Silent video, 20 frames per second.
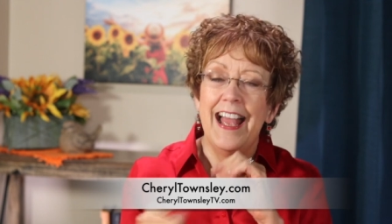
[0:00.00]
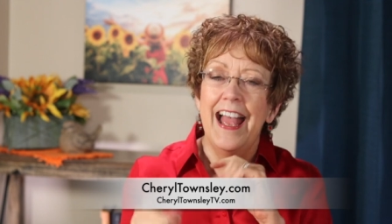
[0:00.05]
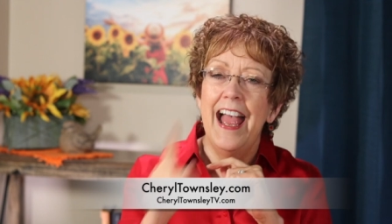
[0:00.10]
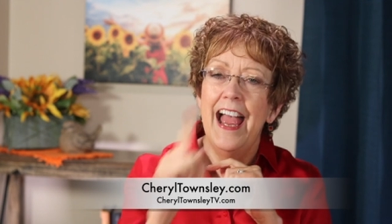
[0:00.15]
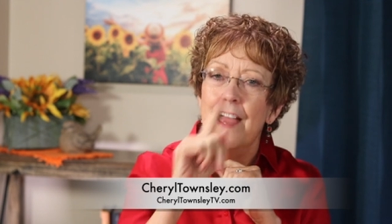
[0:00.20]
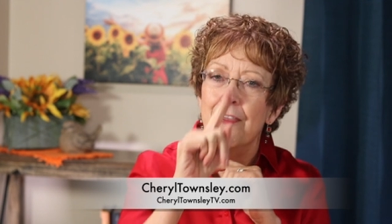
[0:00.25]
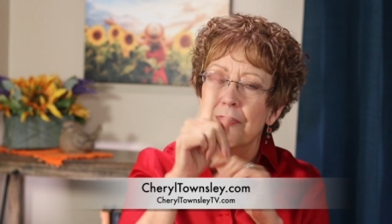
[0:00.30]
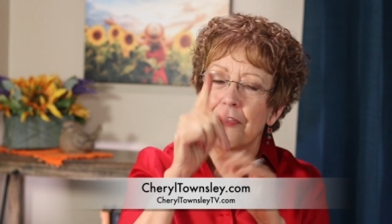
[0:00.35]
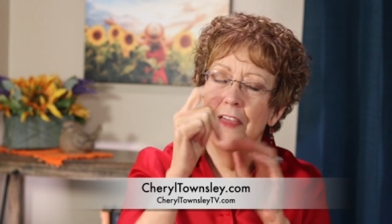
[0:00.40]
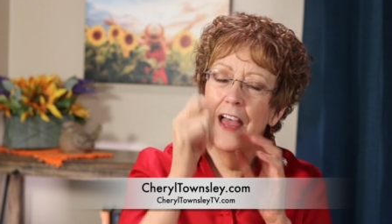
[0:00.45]

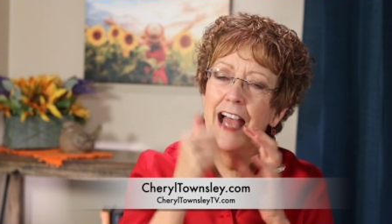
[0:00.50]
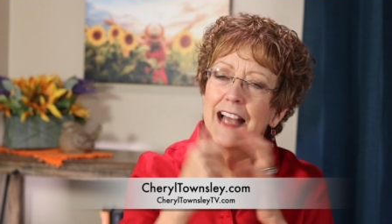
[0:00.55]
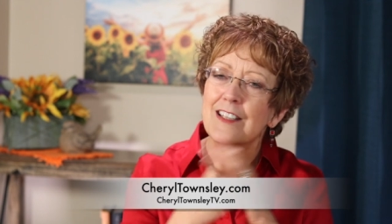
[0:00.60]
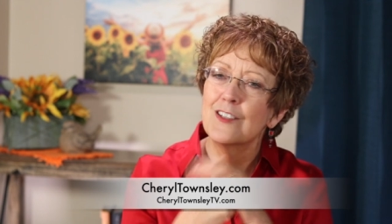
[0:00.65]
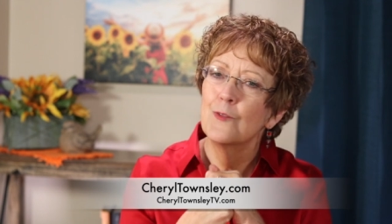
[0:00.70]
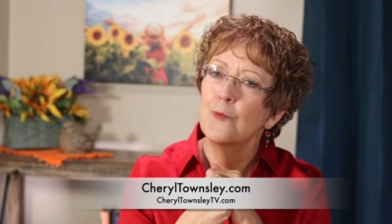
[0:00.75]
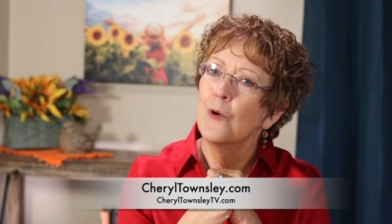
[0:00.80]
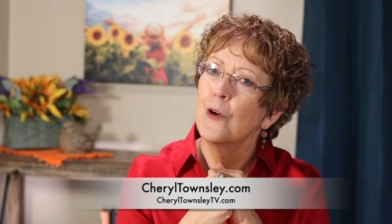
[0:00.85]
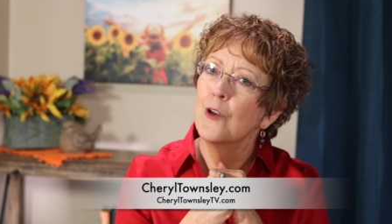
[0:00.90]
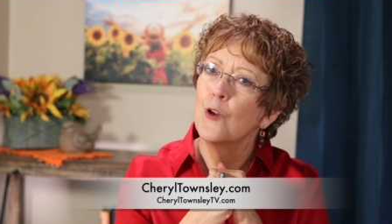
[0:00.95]
and
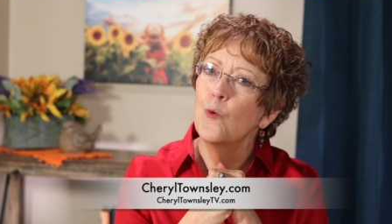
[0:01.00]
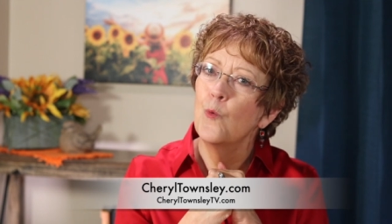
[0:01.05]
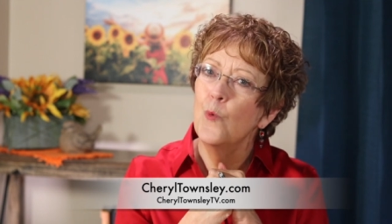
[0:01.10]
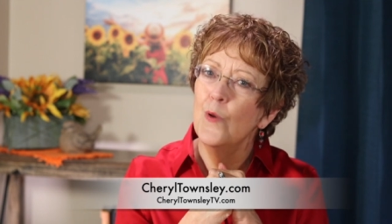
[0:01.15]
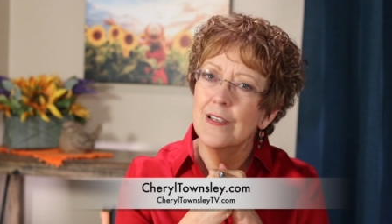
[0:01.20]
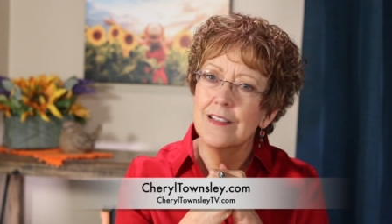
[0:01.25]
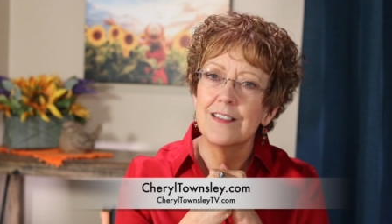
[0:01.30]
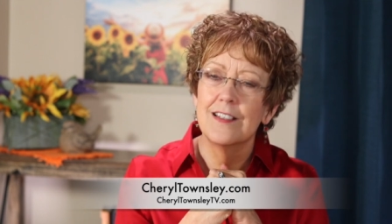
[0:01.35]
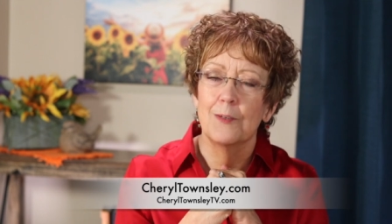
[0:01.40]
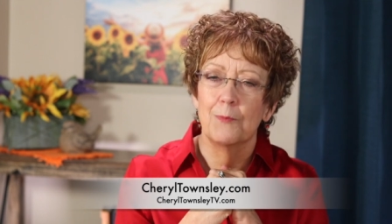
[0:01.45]
that's what a
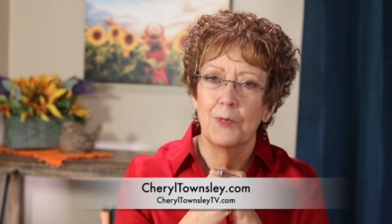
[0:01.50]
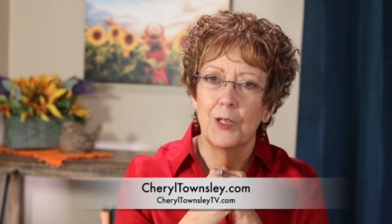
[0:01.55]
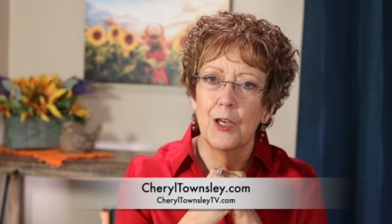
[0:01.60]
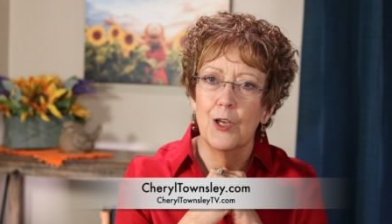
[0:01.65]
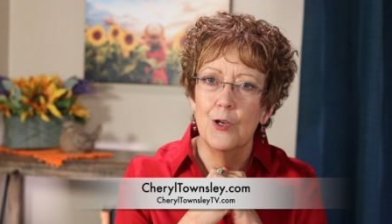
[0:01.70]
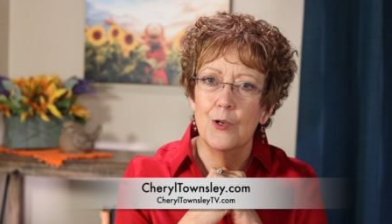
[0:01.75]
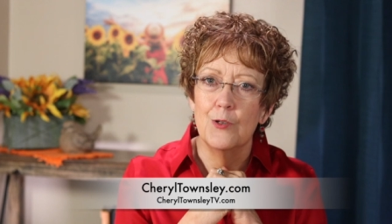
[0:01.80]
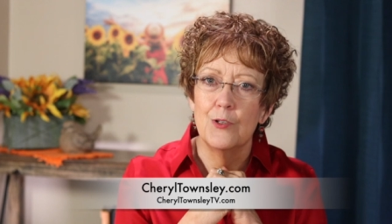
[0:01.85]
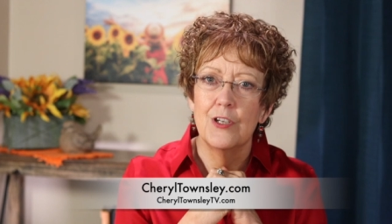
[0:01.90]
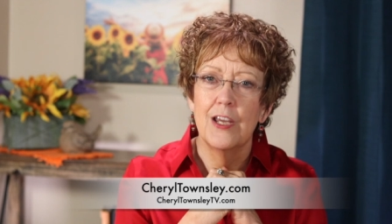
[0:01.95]
wisdom
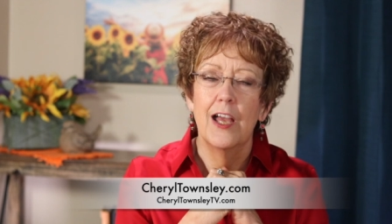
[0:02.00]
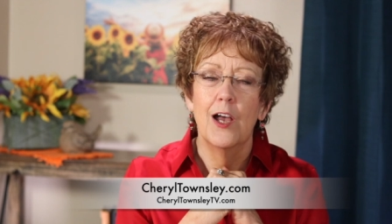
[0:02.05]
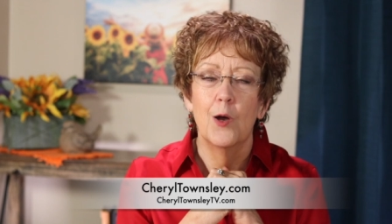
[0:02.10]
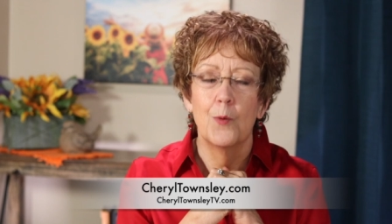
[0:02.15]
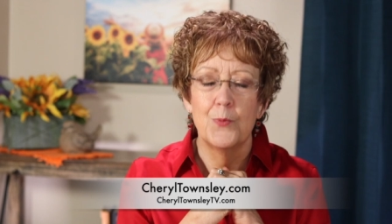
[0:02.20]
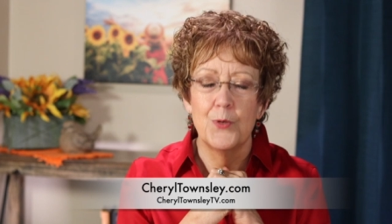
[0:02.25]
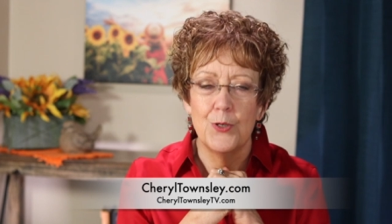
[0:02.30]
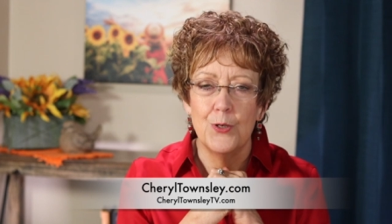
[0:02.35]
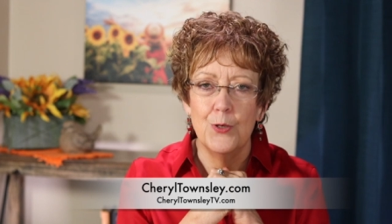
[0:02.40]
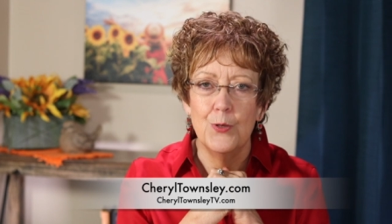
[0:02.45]
coach
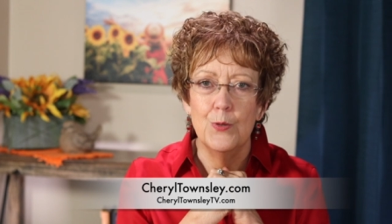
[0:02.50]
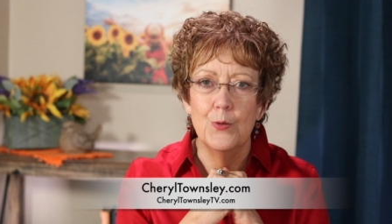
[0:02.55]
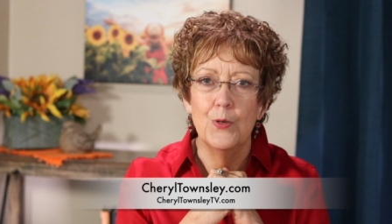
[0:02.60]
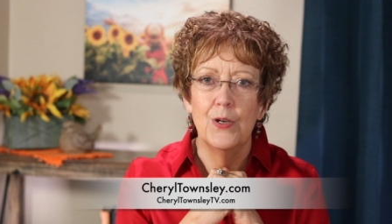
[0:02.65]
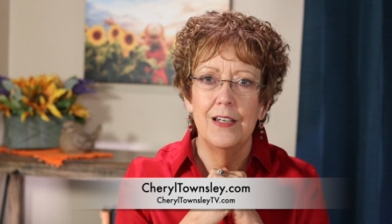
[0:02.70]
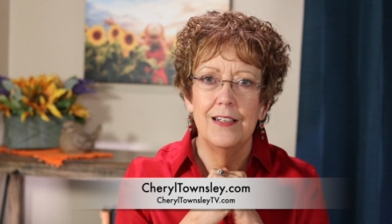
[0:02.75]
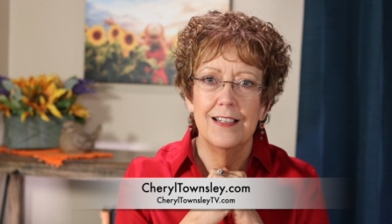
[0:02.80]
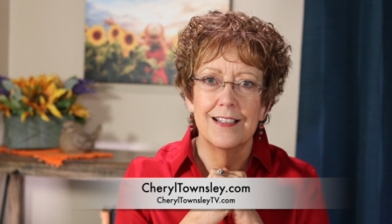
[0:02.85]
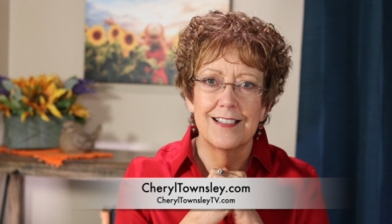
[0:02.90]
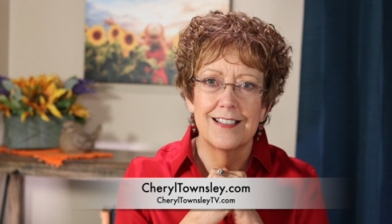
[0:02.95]
helps you
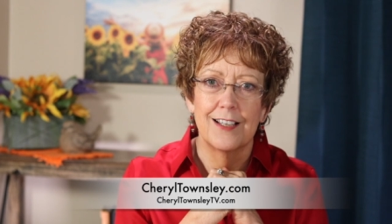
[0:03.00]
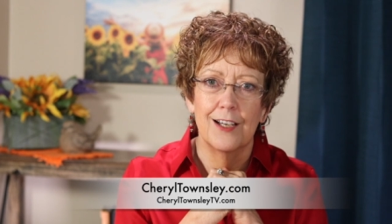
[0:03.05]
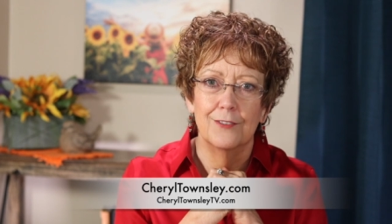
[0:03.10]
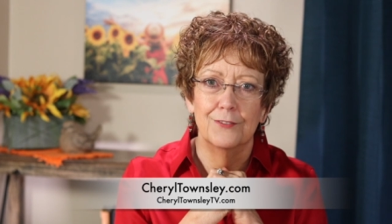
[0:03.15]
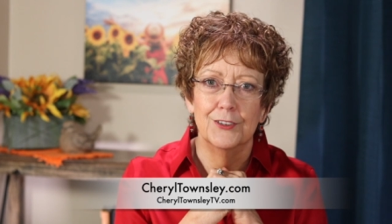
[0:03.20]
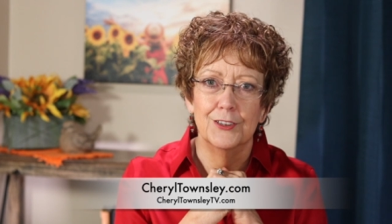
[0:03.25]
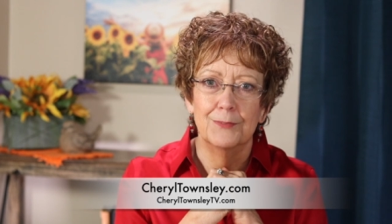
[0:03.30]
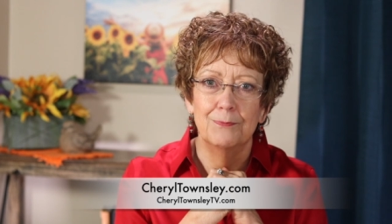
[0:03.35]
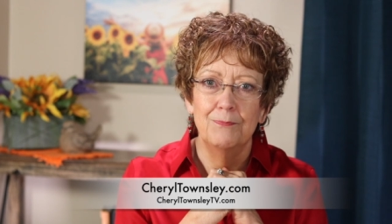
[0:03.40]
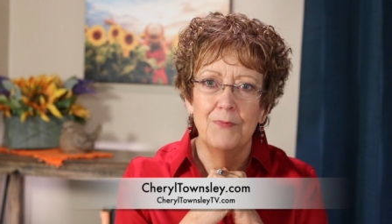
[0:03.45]

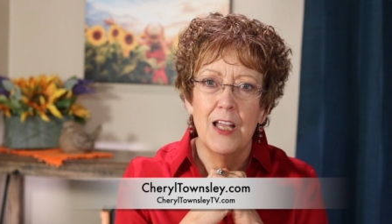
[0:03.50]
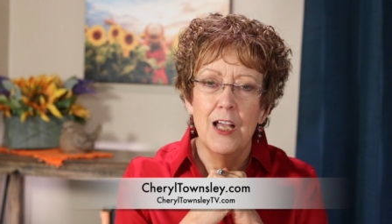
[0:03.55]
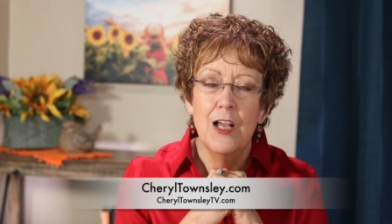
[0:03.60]
discover.